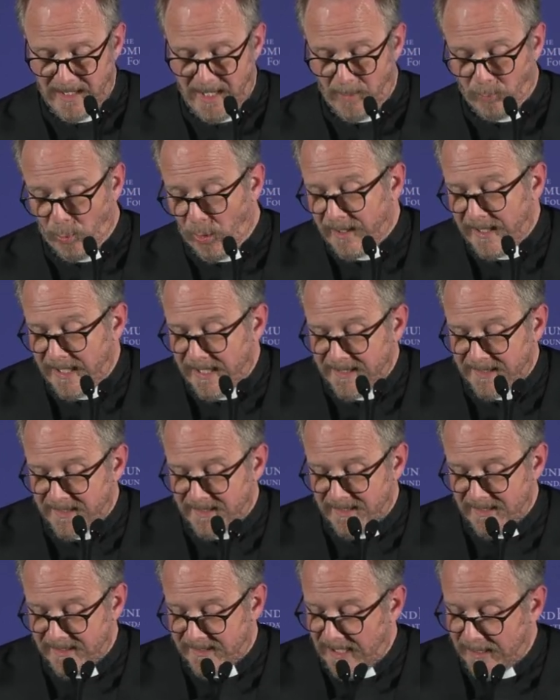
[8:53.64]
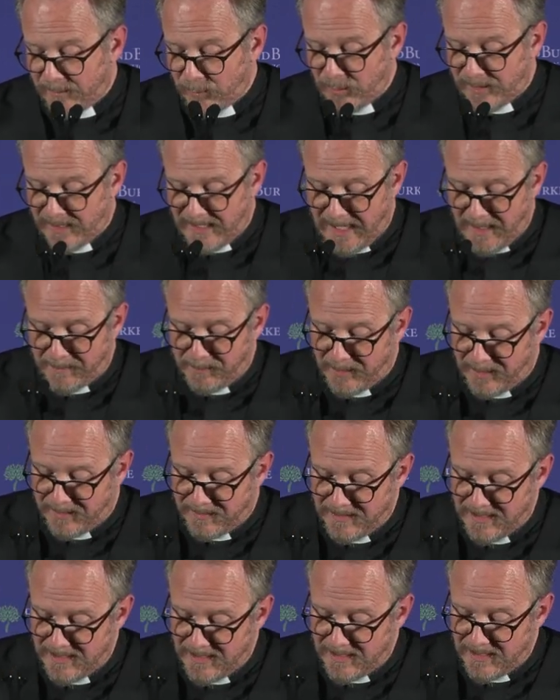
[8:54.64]
And what he said would
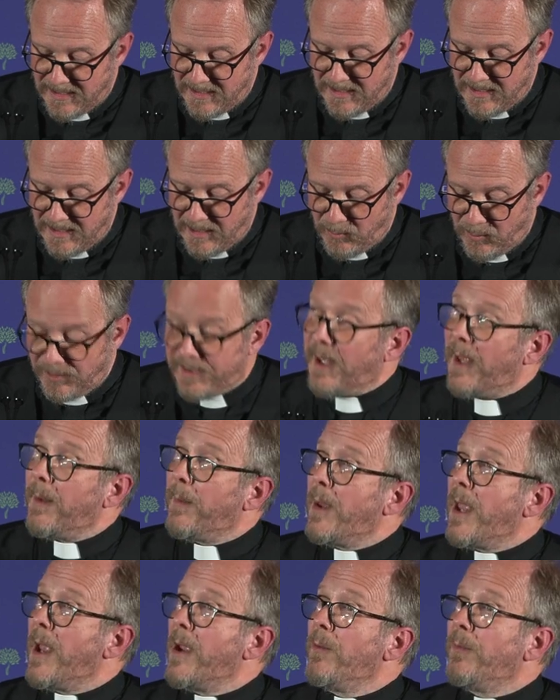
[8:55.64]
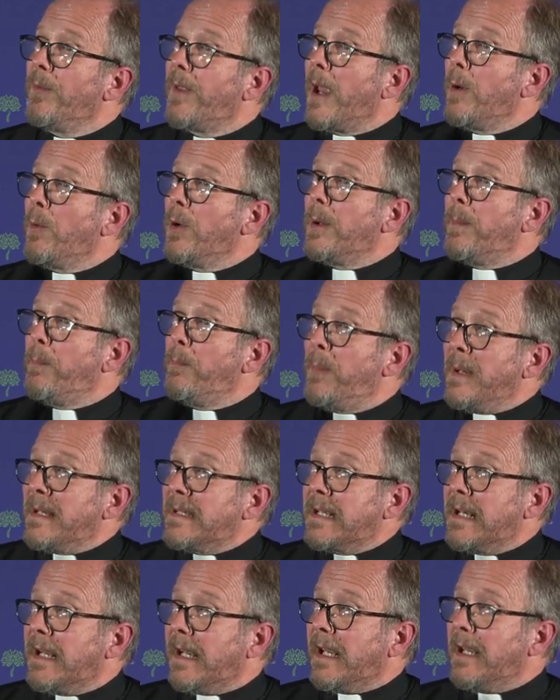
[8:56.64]
happen would that they would
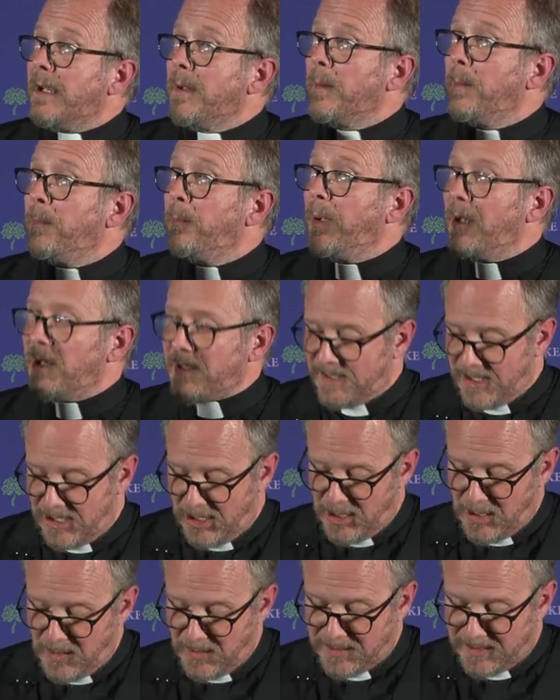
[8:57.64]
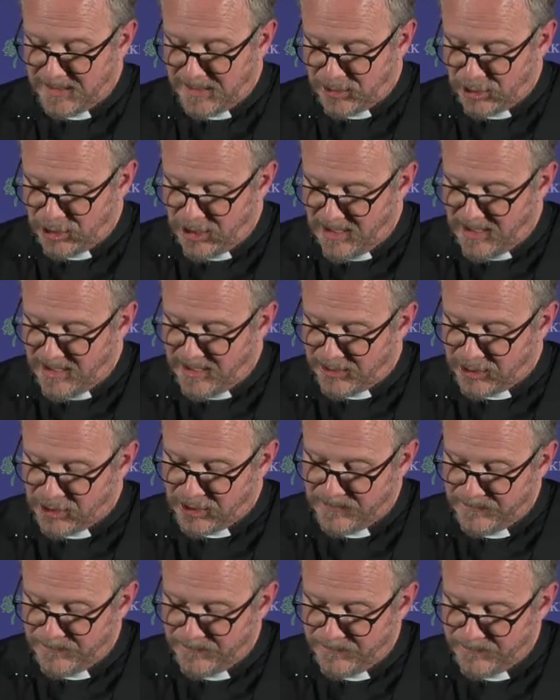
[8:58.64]
bitterly persecute the
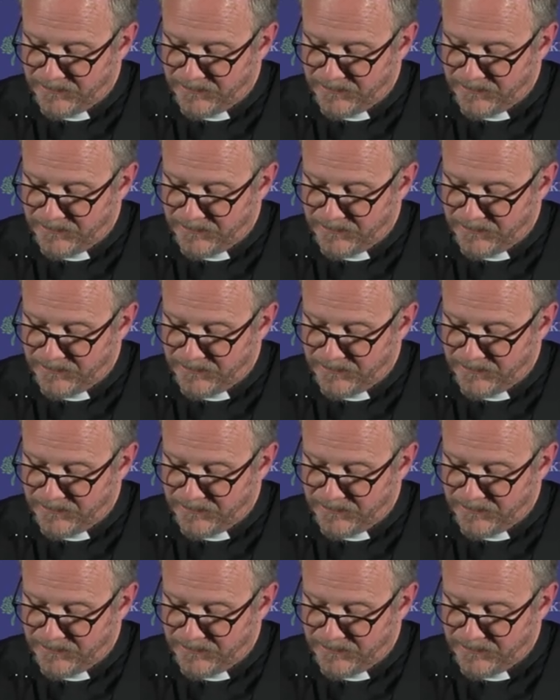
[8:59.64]
church.